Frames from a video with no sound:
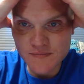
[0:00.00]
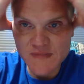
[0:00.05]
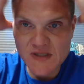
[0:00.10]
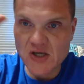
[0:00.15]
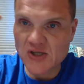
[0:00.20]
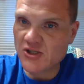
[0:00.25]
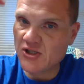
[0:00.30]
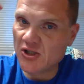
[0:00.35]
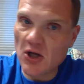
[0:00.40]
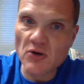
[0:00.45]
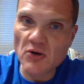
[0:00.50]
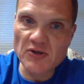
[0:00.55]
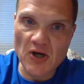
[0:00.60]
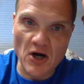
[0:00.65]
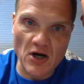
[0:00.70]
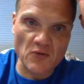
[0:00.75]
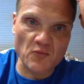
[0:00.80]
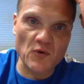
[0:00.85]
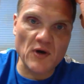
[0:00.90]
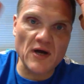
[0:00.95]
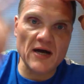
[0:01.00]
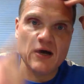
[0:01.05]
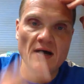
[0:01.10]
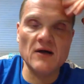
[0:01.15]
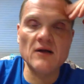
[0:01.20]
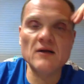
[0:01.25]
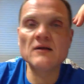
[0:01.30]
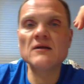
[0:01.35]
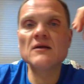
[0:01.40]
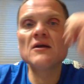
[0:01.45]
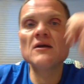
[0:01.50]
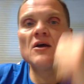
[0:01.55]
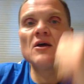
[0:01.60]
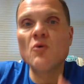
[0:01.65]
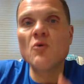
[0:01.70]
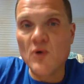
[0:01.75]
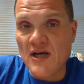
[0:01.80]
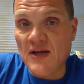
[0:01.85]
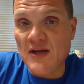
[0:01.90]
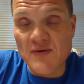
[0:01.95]
Because darn well,
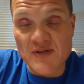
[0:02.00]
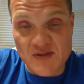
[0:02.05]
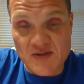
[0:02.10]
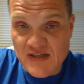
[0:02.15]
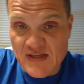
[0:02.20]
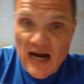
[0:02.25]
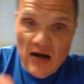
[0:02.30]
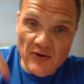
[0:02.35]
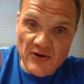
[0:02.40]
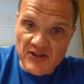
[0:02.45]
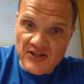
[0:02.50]
when he was down